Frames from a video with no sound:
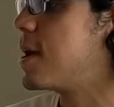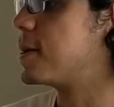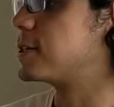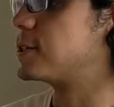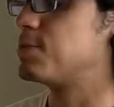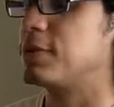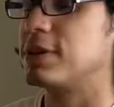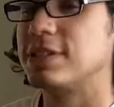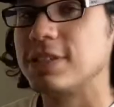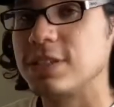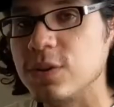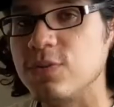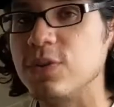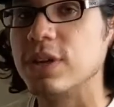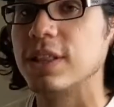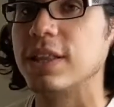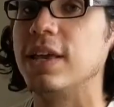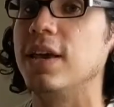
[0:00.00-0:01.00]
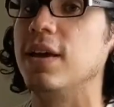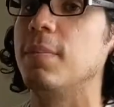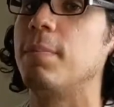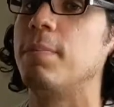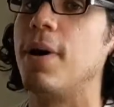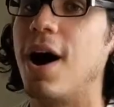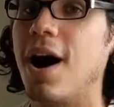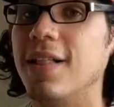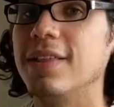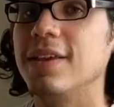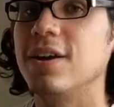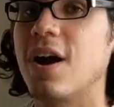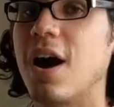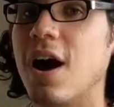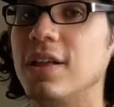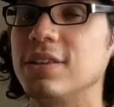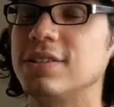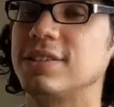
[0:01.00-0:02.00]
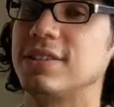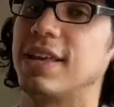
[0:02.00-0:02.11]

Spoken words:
specifically polygons